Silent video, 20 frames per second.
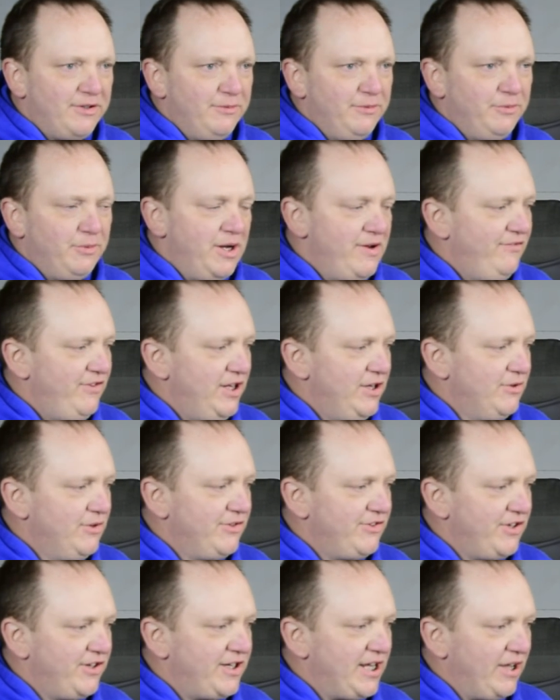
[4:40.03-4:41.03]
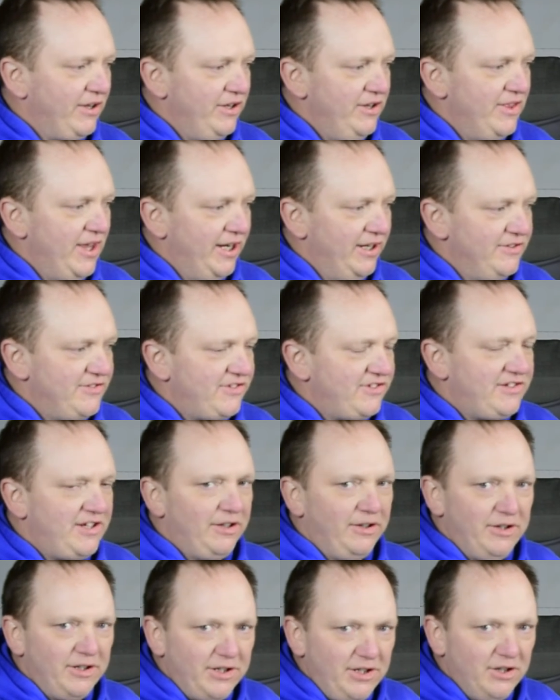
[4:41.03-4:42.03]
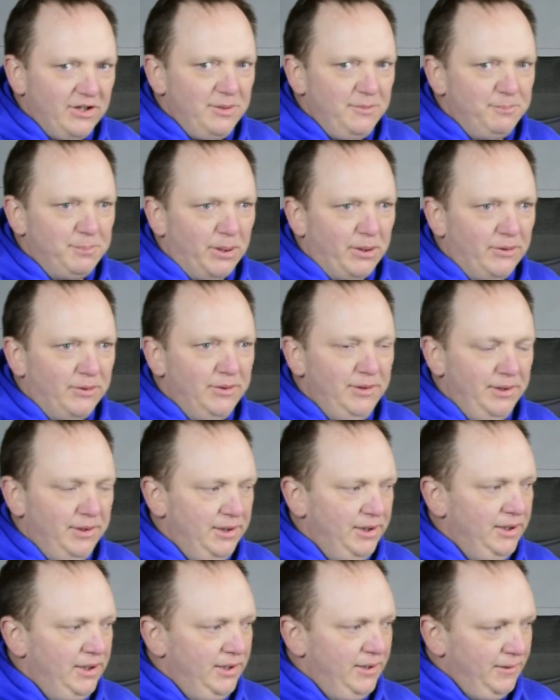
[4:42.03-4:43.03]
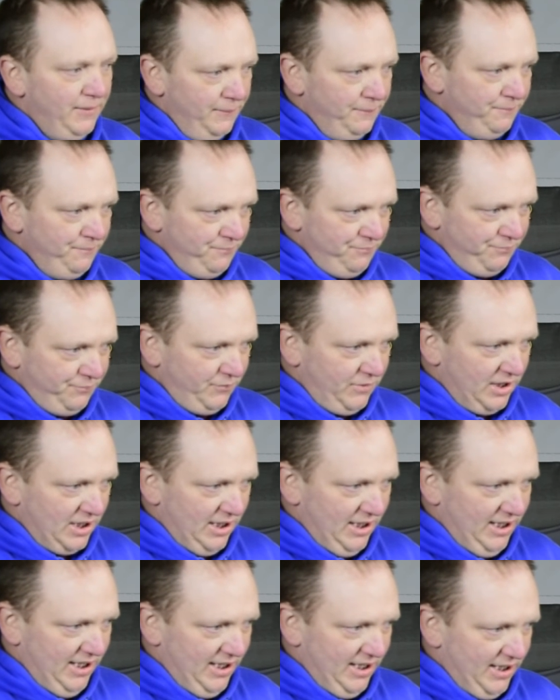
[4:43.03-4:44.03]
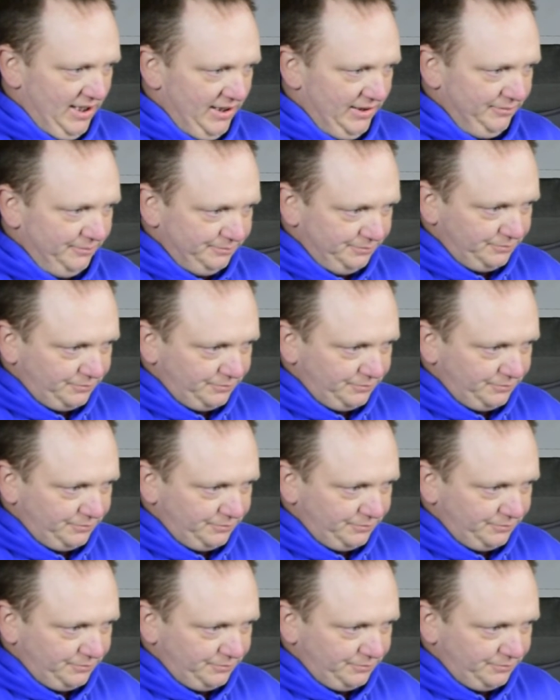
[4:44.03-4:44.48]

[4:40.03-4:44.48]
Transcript: review is to tell you that it's still a good boat, and